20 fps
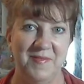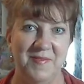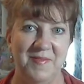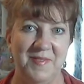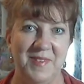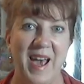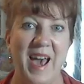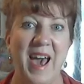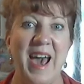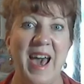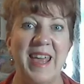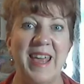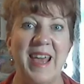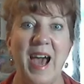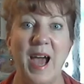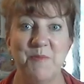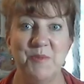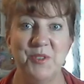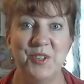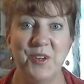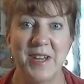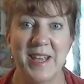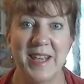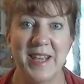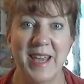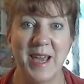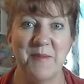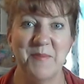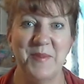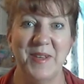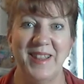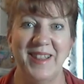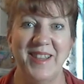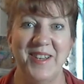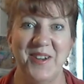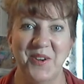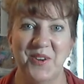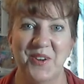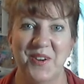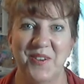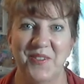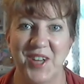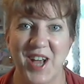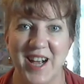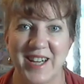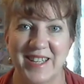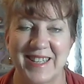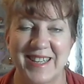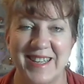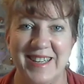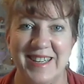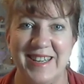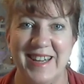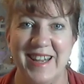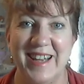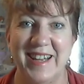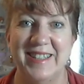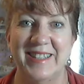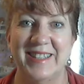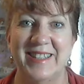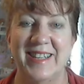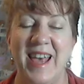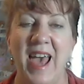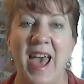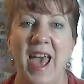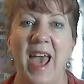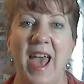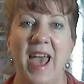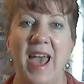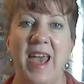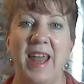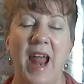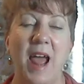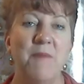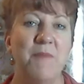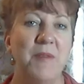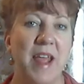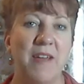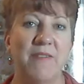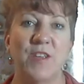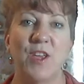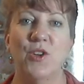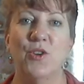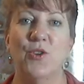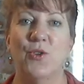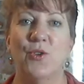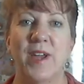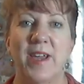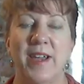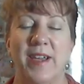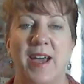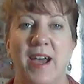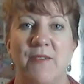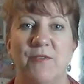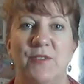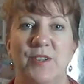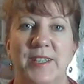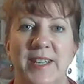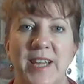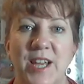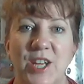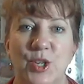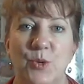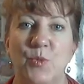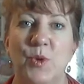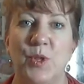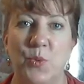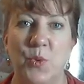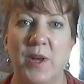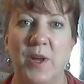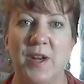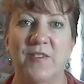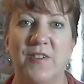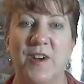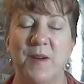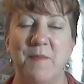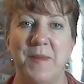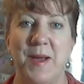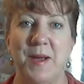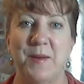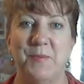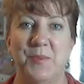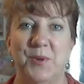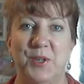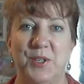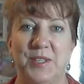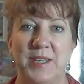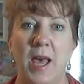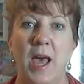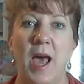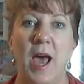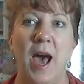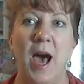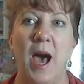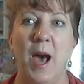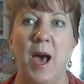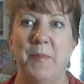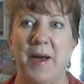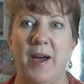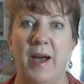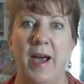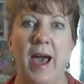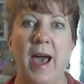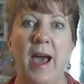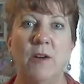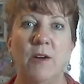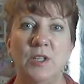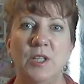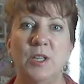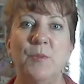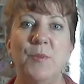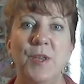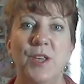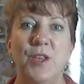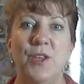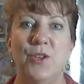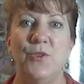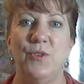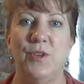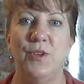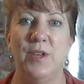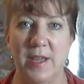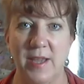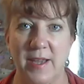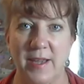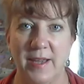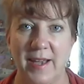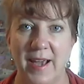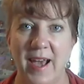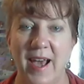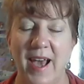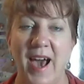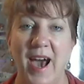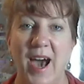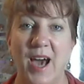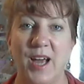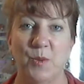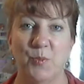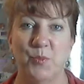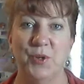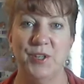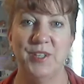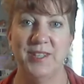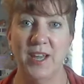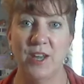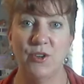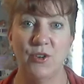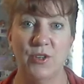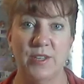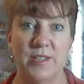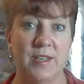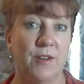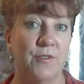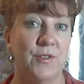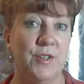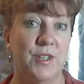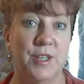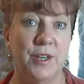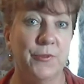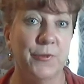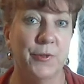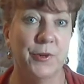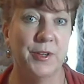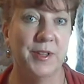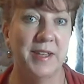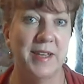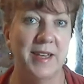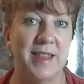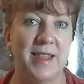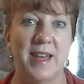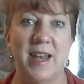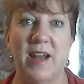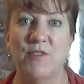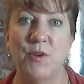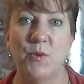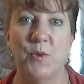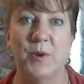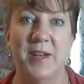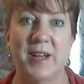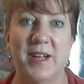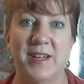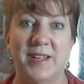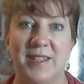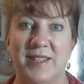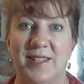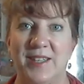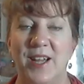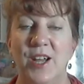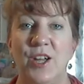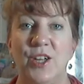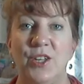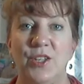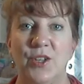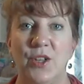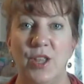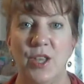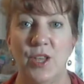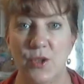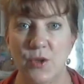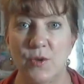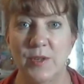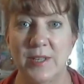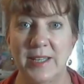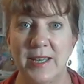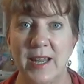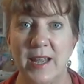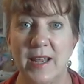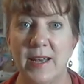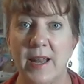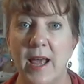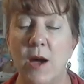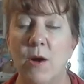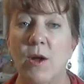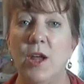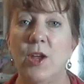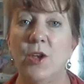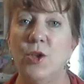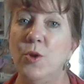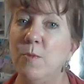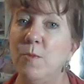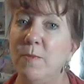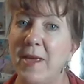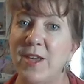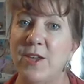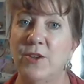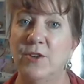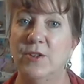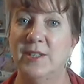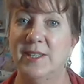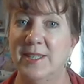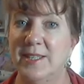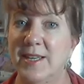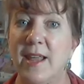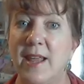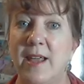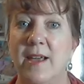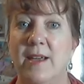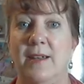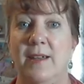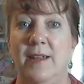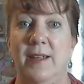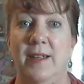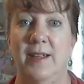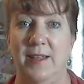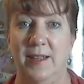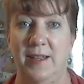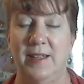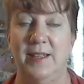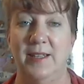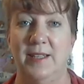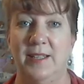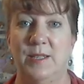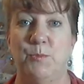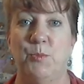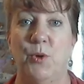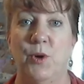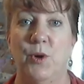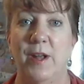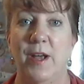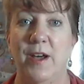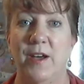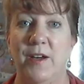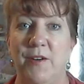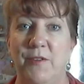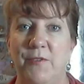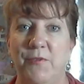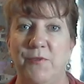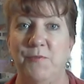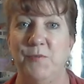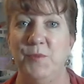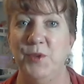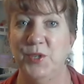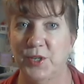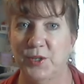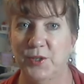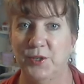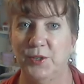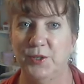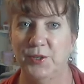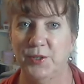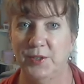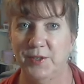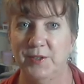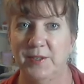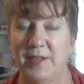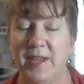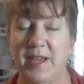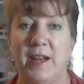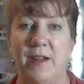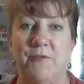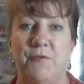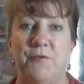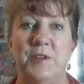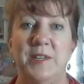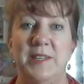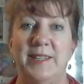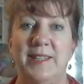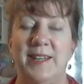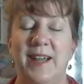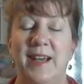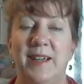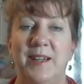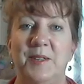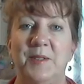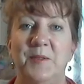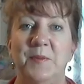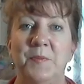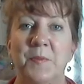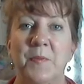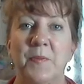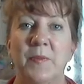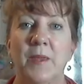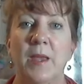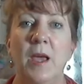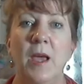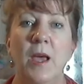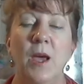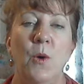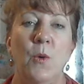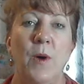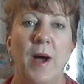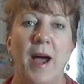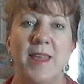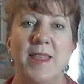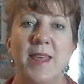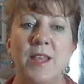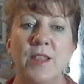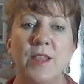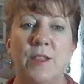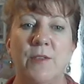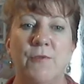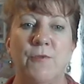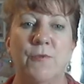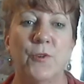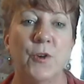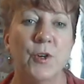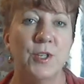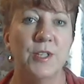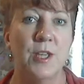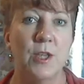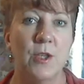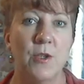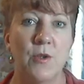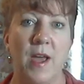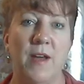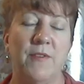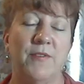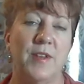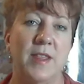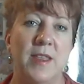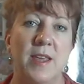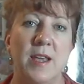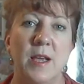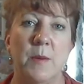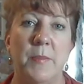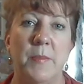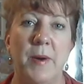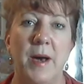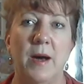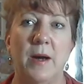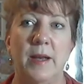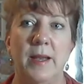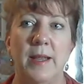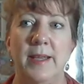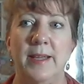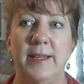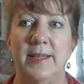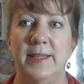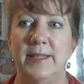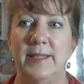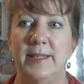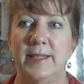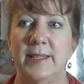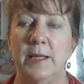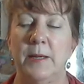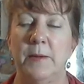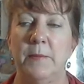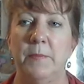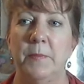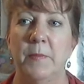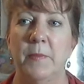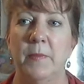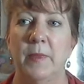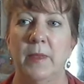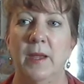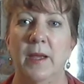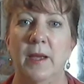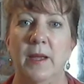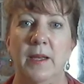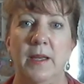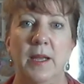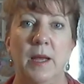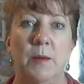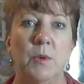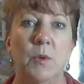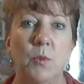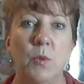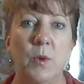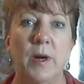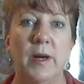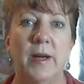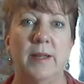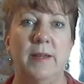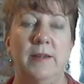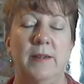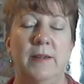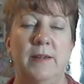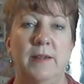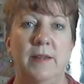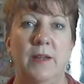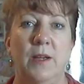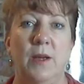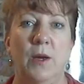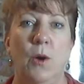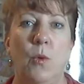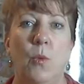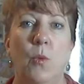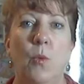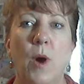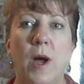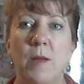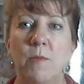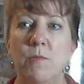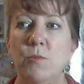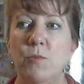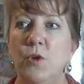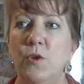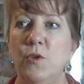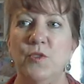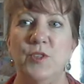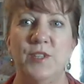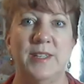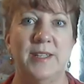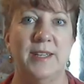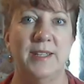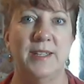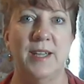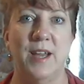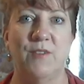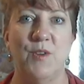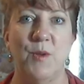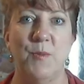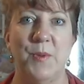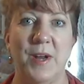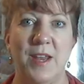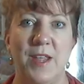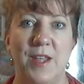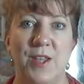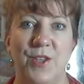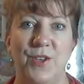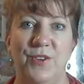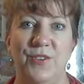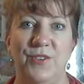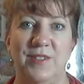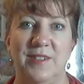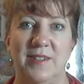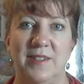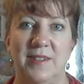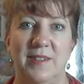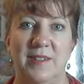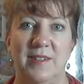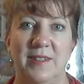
Hi, I'm Judy Gamet, the owner of Dogs Can Dance, and I've been having a great conversation with one of our members about how to be unique, how to present yourself differently than everyone else so that you stand out and you make your stand in the sport of musical canine freestyle. Well, I think the first thing you have to think about is, number one, what moves does everybody use?